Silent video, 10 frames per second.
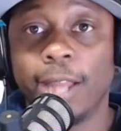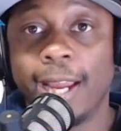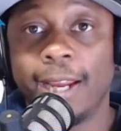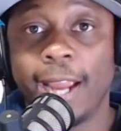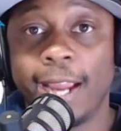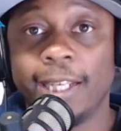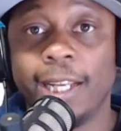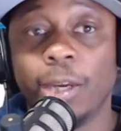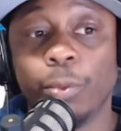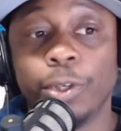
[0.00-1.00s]
AD
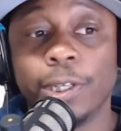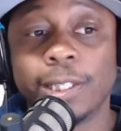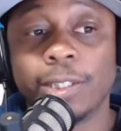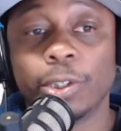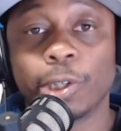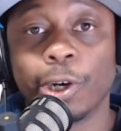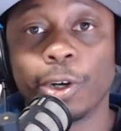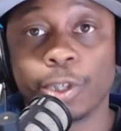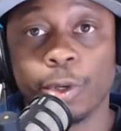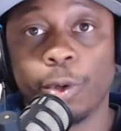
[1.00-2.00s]
and Woods took
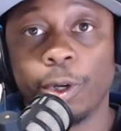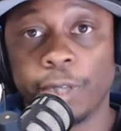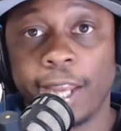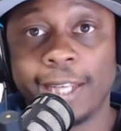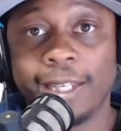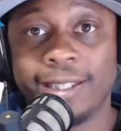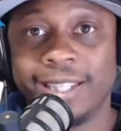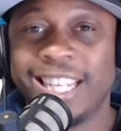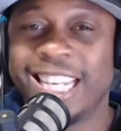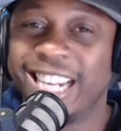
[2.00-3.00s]
turns on KD,
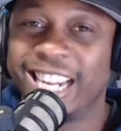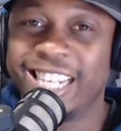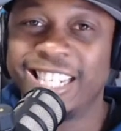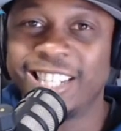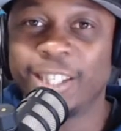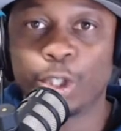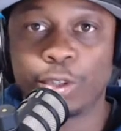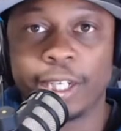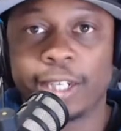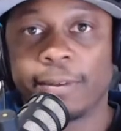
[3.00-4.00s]
and it did the trick.